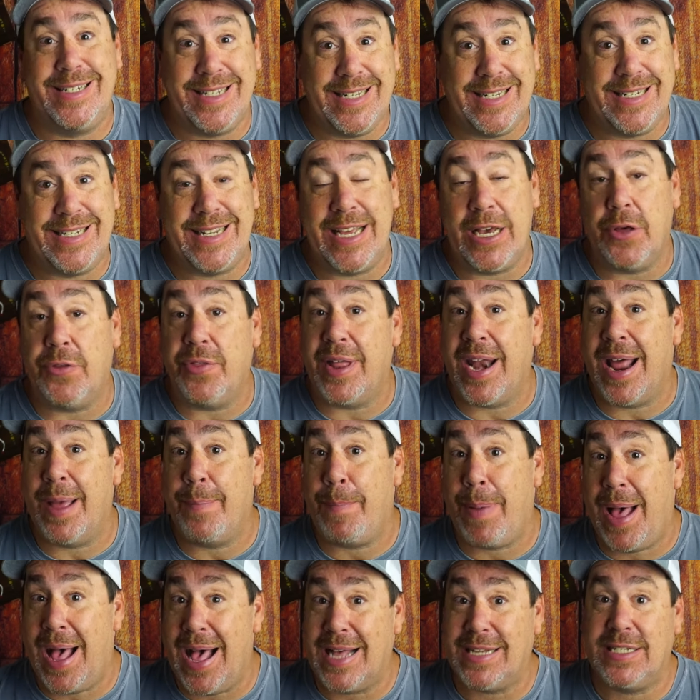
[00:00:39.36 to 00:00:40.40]
detail that I
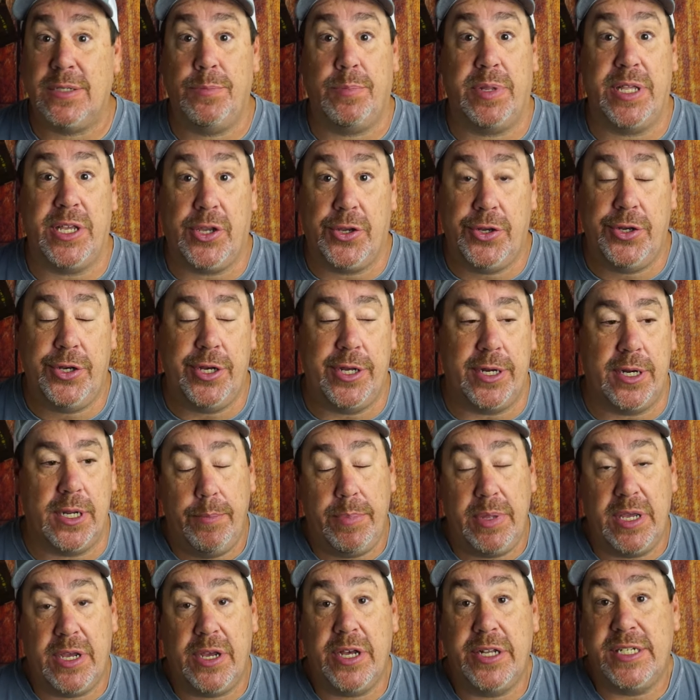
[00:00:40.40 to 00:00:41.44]
possibly could
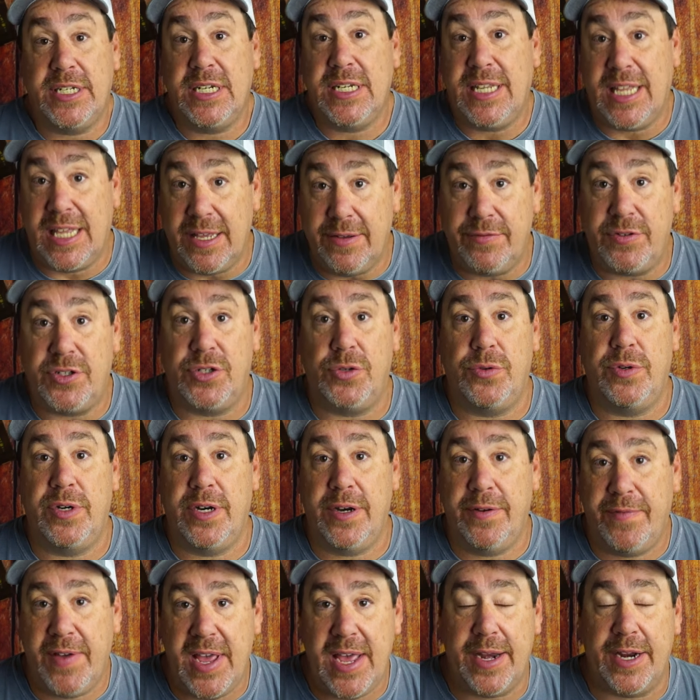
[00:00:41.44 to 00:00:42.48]
because it gives you an
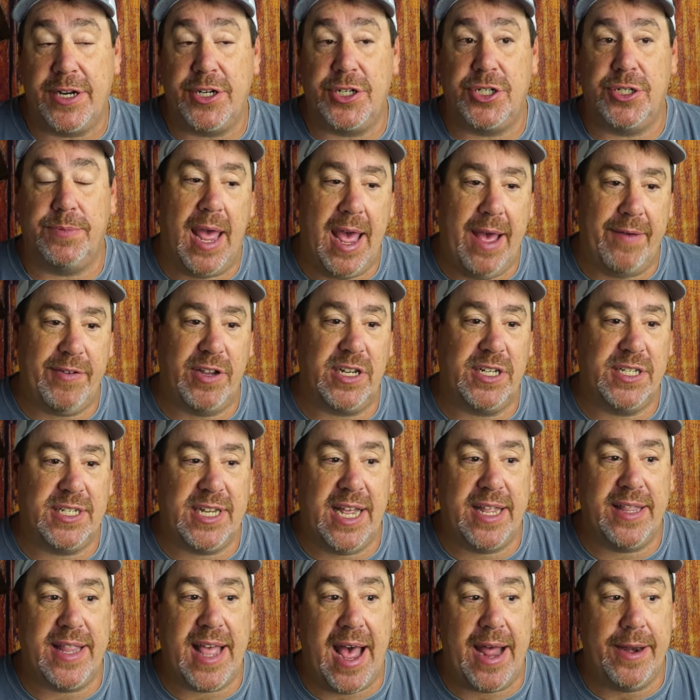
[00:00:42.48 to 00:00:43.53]
advantage. Having
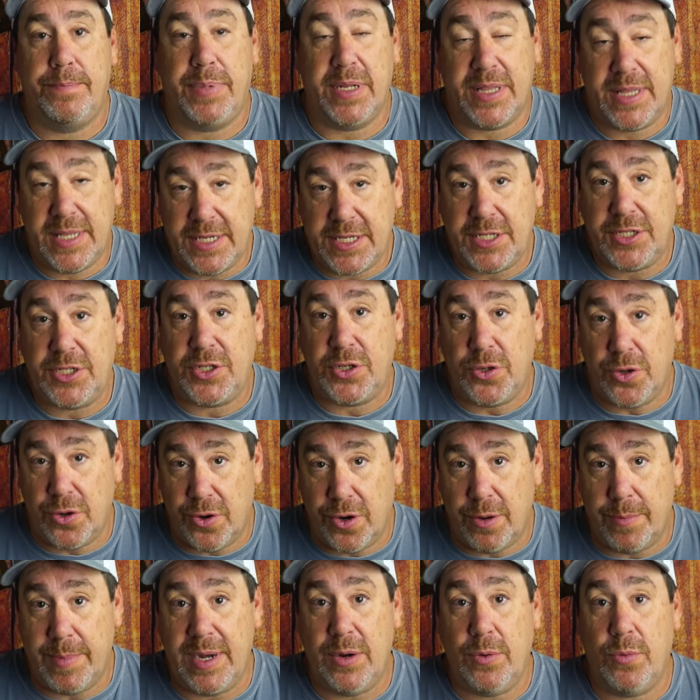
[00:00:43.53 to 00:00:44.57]
said that, but this
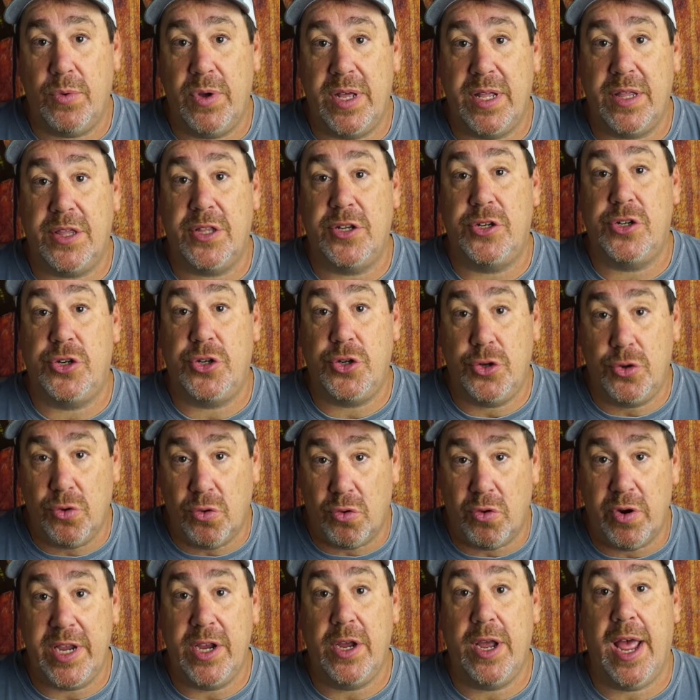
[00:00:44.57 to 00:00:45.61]
tournament with
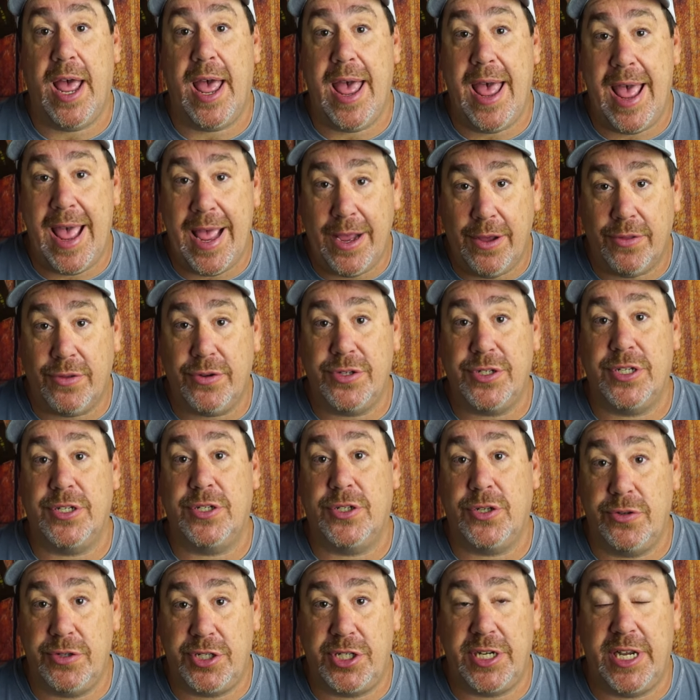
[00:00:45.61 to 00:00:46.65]
Touring Anglers
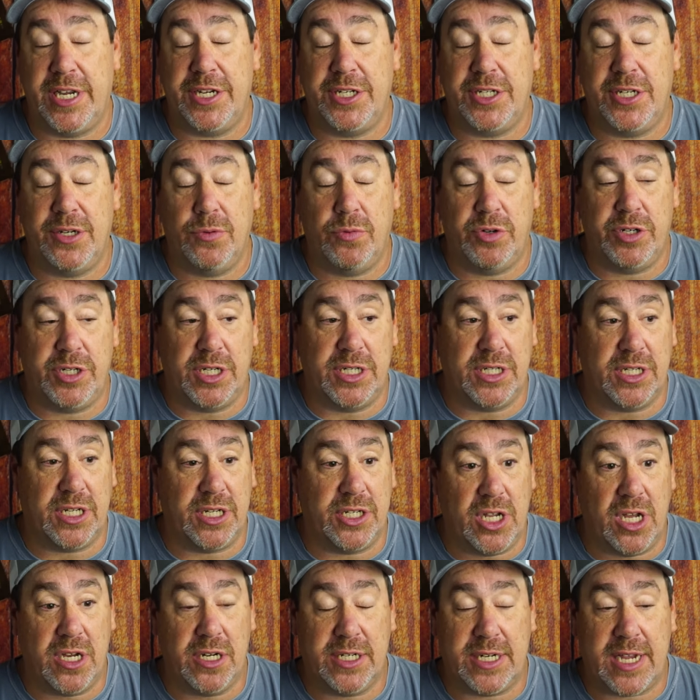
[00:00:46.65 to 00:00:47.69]
Association, which is a
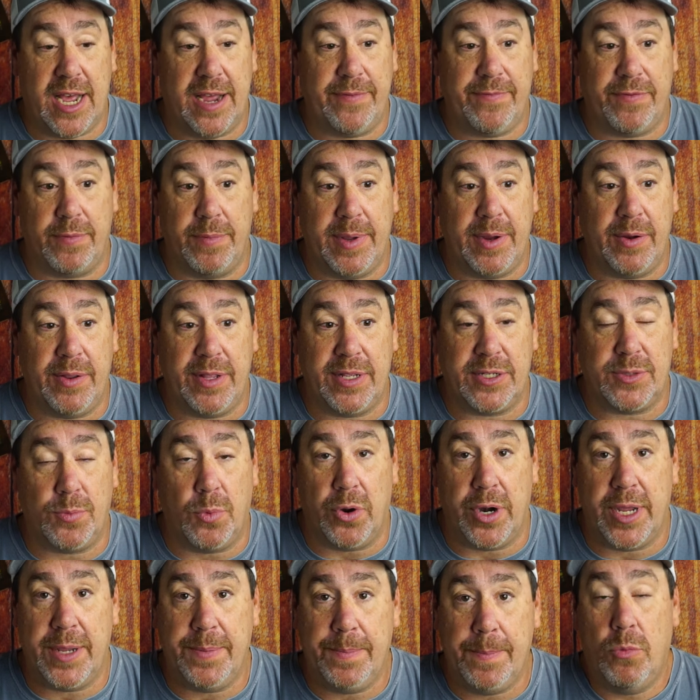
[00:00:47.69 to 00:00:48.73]
tongue tie for me this morning,